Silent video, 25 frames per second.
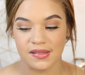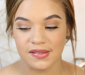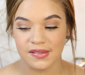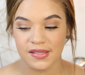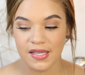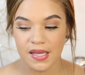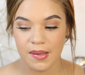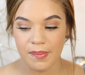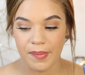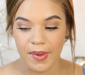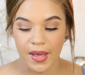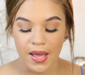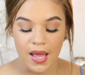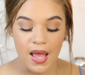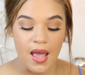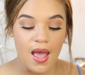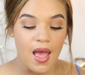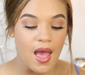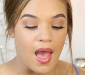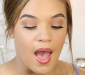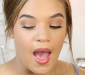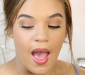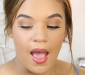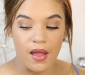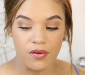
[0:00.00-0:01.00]
see, but
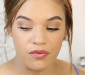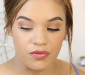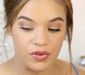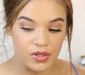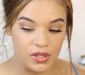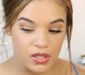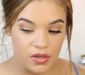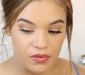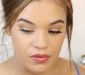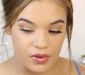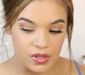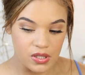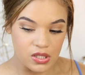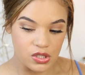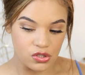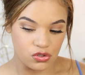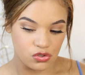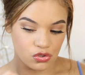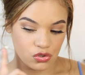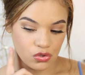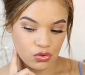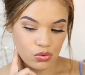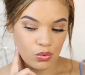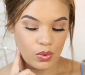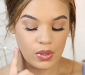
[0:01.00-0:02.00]
I really
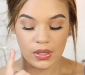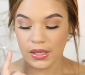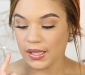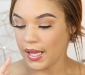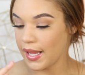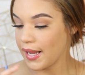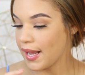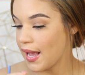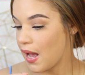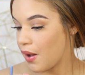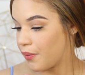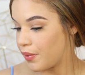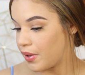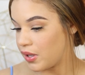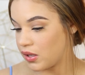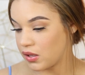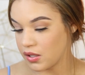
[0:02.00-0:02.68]
do like how it